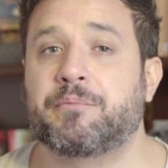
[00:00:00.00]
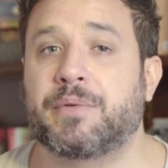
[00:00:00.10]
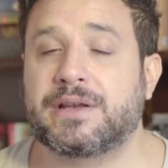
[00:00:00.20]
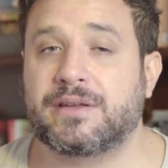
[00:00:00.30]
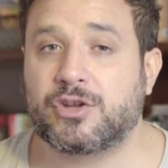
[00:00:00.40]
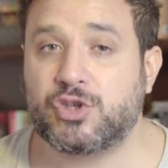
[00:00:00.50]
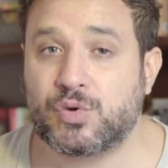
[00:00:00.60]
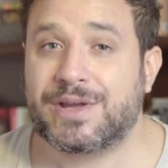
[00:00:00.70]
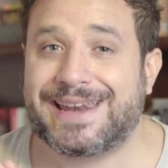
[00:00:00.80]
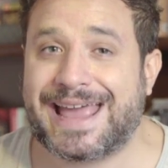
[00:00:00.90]
But
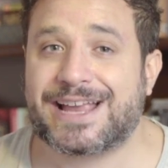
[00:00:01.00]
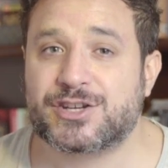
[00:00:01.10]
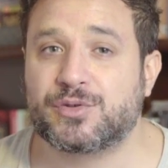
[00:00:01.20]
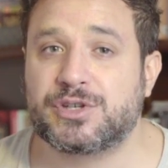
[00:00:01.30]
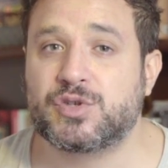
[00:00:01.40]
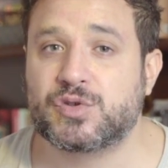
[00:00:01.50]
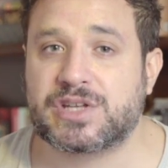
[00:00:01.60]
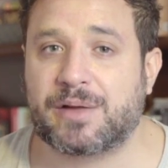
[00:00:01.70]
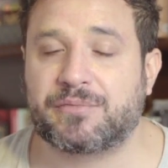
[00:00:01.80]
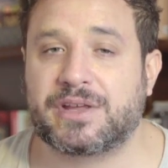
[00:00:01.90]
you can actually do
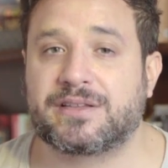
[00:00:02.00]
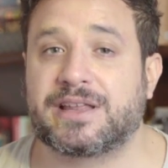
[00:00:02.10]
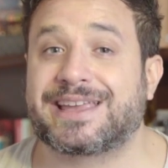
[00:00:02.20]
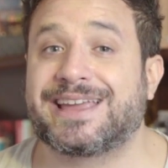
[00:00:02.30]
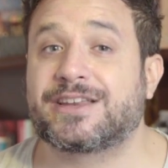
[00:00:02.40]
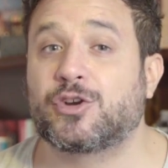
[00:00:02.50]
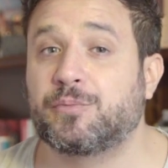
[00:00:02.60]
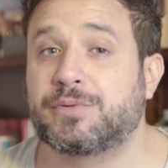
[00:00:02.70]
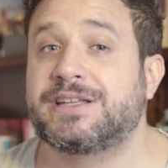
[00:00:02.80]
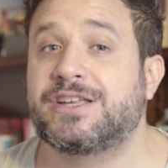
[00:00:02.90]
something that can
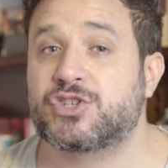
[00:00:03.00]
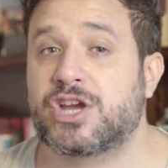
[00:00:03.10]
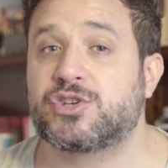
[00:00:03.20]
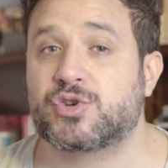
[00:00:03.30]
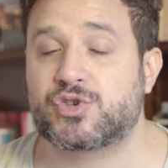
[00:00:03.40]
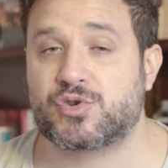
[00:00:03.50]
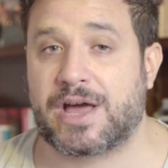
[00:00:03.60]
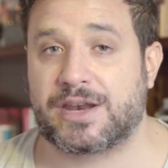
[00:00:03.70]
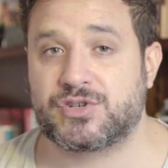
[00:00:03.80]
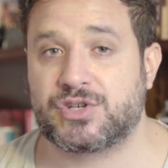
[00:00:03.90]
completely change your
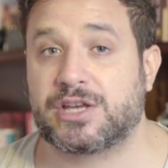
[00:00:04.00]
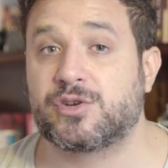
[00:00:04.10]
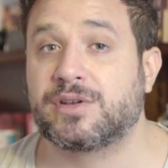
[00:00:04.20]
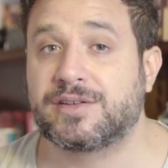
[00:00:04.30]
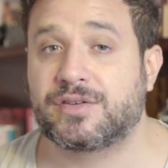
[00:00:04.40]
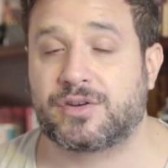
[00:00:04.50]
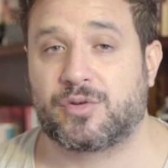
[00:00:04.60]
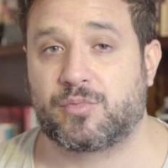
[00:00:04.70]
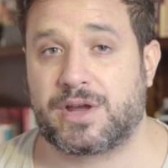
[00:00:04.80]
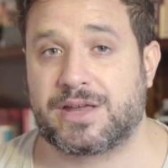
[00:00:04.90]
strategy and your listening
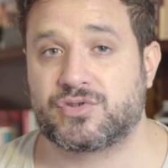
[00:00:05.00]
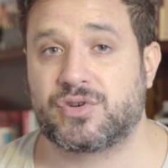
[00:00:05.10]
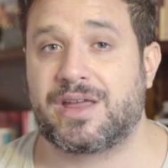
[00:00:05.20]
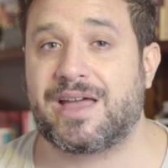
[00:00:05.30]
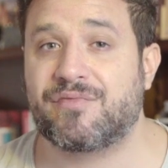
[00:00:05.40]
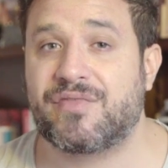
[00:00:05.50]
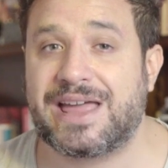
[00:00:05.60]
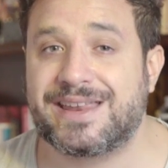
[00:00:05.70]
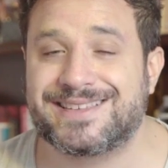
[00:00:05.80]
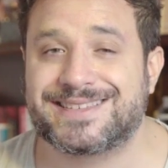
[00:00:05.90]
comprehension, and
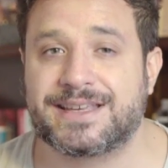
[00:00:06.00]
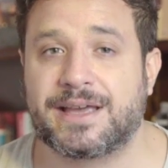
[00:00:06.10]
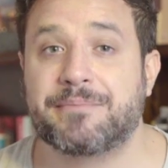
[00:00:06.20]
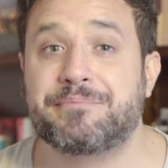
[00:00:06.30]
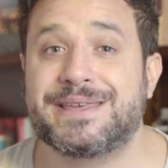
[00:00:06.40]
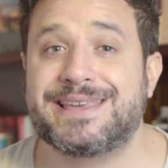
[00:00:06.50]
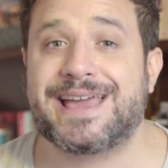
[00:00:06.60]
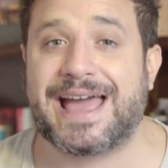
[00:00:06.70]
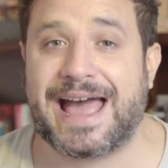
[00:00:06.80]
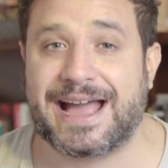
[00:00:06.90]
that is
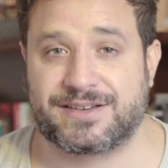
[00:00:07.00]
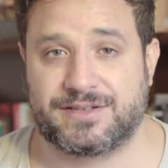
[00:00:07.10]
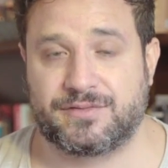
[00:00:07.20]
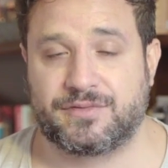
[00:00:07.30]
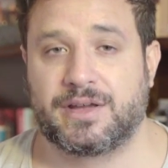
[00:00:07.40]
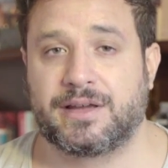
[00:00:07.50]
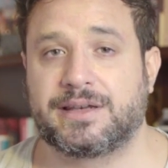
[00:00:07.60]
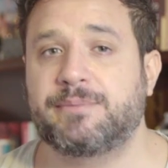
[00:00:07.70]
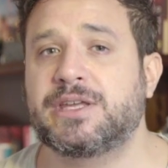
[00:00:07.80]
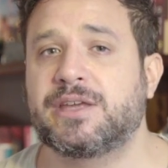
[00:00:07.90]
be active.
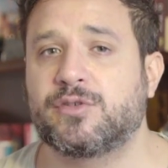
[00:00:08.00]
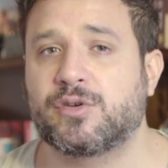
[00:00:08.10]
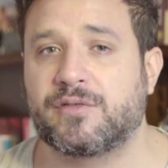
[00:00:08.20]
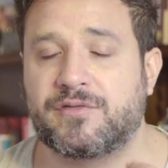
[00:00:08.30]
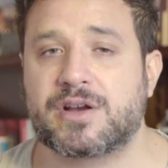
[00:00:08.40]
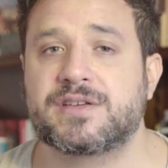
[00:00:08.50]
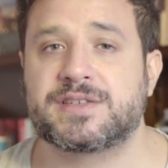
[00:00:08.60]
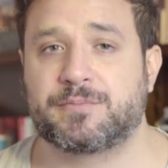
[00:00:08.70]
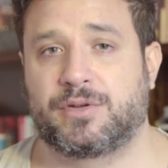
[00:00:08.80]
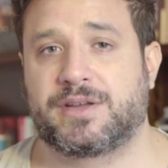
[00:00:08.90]
Let me give you a very
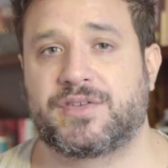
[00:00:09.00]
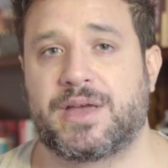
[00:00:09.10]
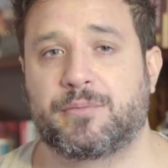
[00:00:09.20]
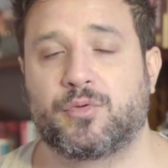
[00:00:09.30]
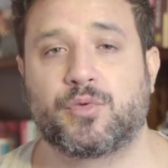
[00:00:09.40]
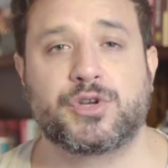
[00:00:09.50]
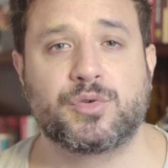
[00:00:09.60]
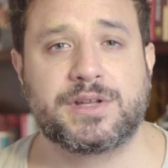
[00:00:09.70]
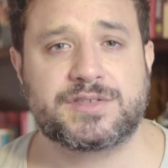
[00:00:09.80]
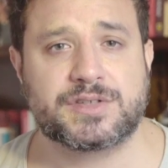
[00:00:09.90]
simple example. When you
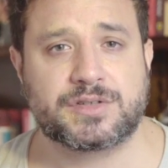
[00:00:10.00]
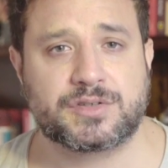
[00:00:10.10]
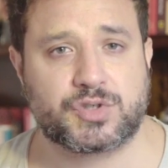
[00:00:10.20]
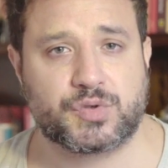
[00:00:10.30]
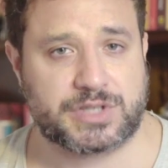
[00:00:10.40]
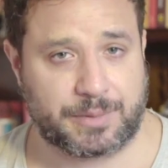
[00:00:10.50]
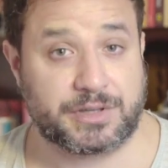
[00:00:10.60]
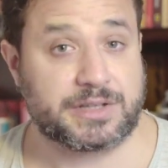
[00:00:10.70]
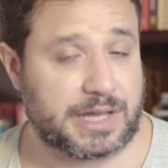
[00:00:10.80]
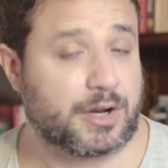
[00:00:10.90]
listen to
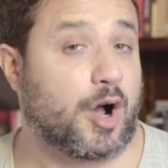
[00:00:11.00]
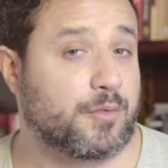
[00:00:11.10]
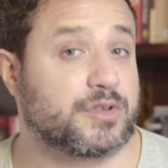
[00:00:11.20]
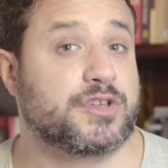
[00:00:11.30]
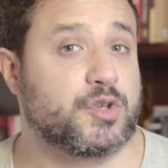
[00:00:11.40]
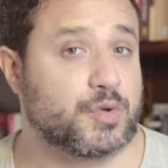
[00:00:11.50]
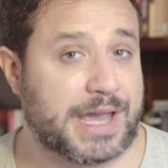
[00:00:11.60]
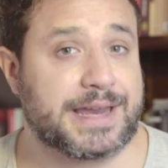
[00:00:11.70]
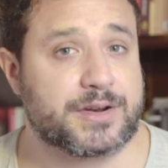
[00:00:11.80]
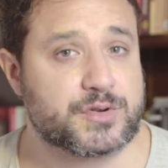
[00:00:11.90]
something that obviously you
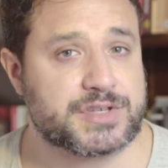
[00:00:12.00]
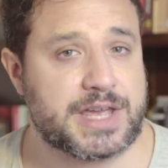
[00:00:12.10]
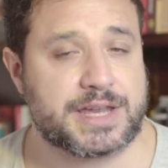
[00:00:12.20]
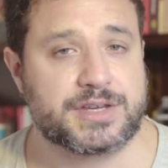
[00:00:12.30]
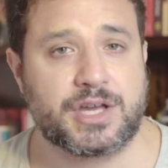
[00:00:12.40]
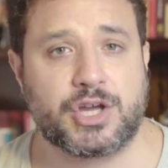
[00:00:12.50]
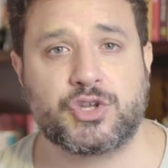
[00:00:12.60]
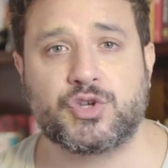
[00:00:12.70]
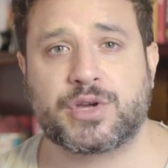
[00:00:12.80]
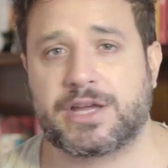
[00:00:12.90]
can understand,
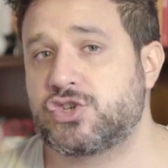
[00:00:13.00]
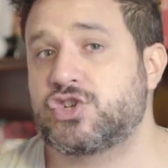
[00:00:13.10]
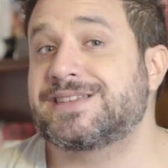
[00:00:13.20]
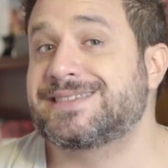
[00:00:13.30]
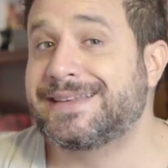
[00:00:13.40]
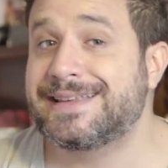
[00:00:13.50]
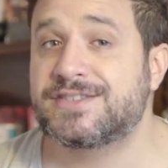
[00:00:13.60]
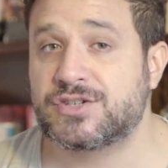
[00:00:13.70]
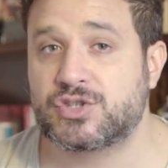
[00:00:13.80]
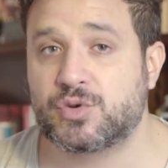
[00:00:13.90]
you can just
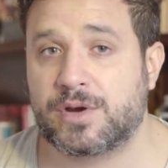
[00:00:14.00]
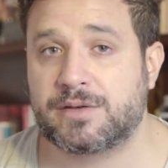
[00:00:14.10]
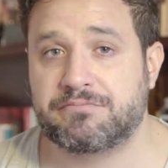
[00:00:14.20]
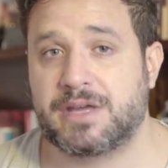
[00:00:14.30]
listen to it,